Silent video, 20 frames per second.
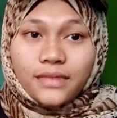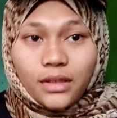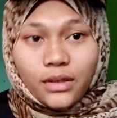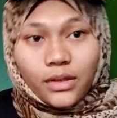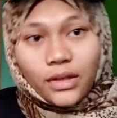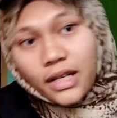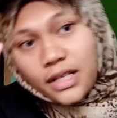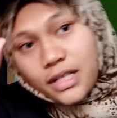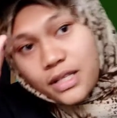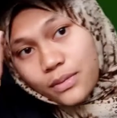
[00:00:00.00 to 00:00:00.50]

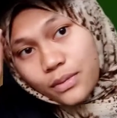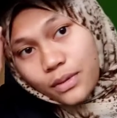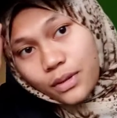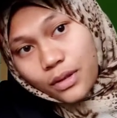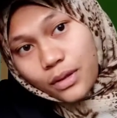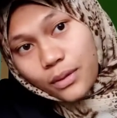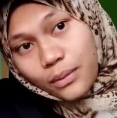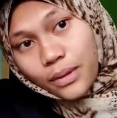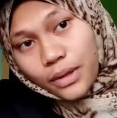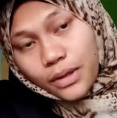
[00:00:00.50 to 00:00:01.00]
Hello guys,
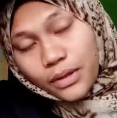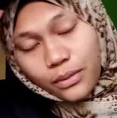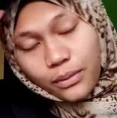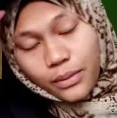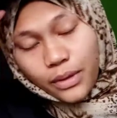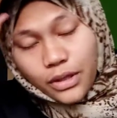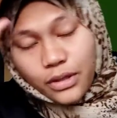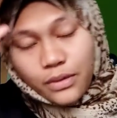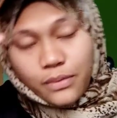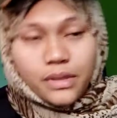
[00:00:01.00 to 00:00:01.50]
welcome back to
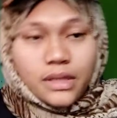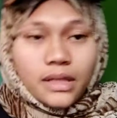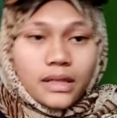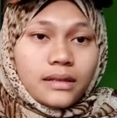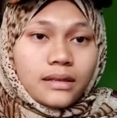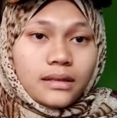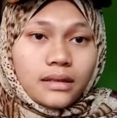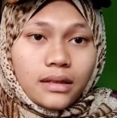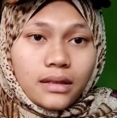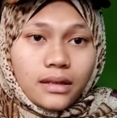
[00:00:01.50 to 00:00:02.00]
my YouTube
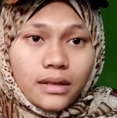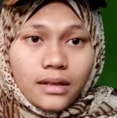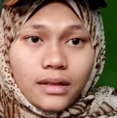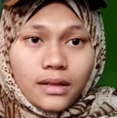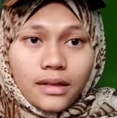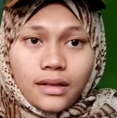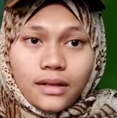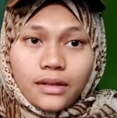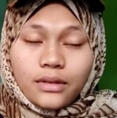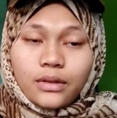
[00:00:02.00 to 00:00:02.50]
channel.
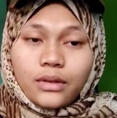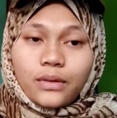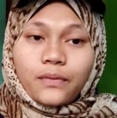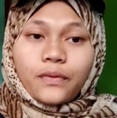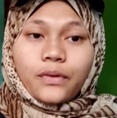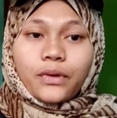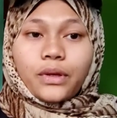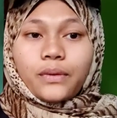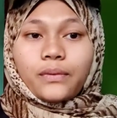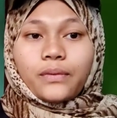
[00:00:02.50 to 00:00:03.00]

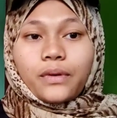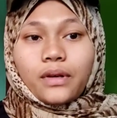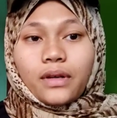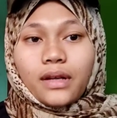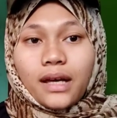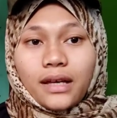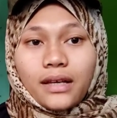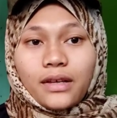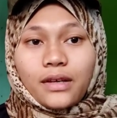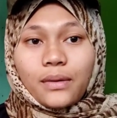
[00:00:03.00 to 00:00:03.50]
Don't forget for
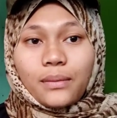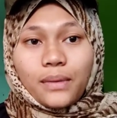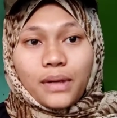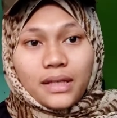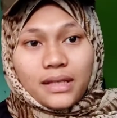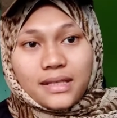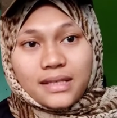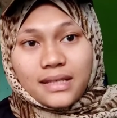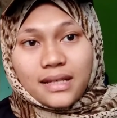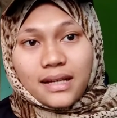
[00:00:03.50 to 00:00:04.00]
like,
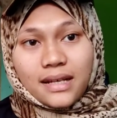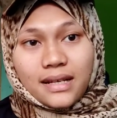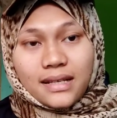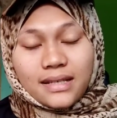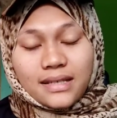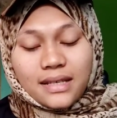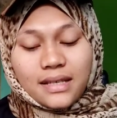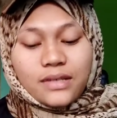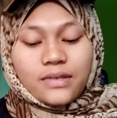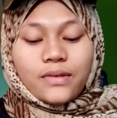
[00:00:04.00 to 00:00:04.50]
comment, share
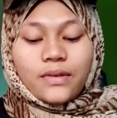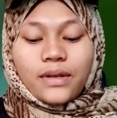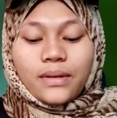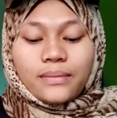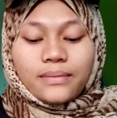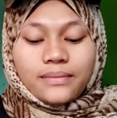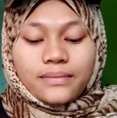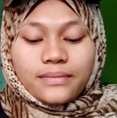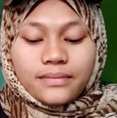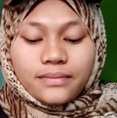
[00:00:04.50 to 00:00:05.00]
and
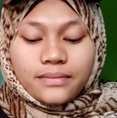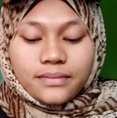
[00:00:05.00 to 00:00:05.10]
subscribe.